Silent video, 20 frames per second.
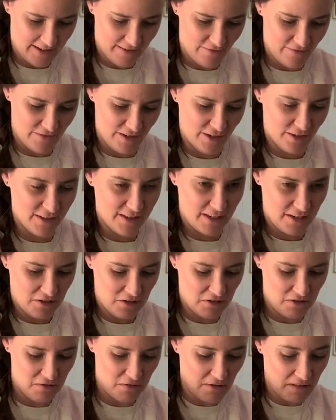Feels
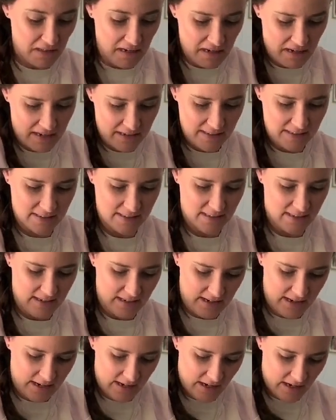actually really nice.
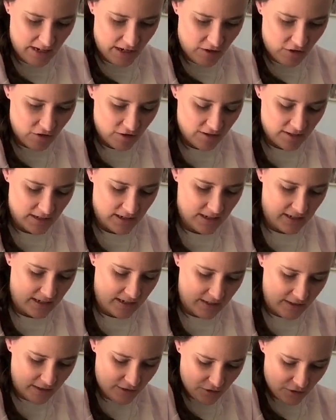You're just gonna
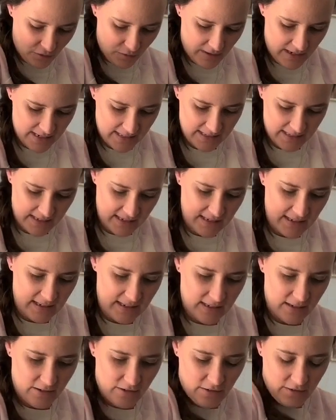kind of squeeze it
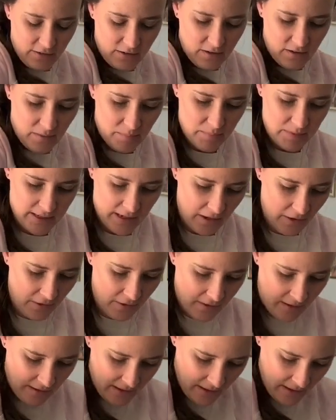and get all the clumps
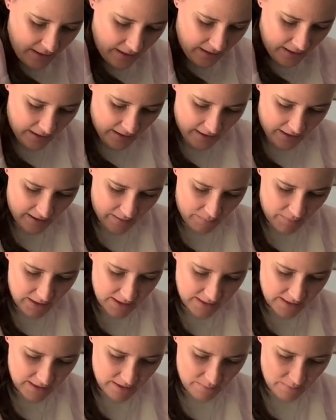out, and
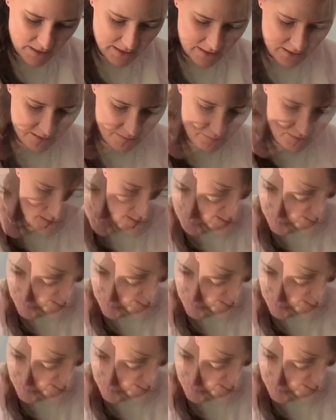mix and mix and mix.